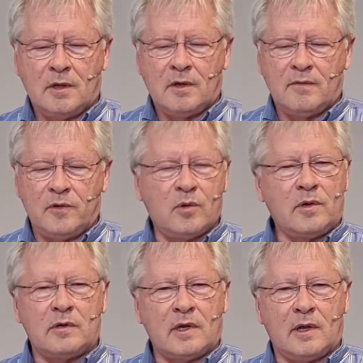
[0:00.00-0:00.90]
If you
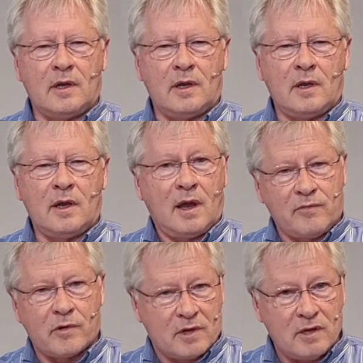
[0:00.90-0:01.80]
were
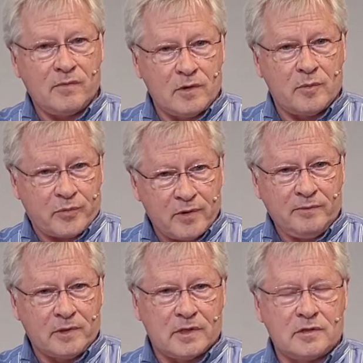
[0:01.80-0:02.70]
ever given the
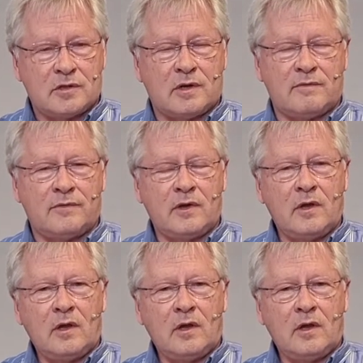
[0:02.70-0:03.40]
privilege of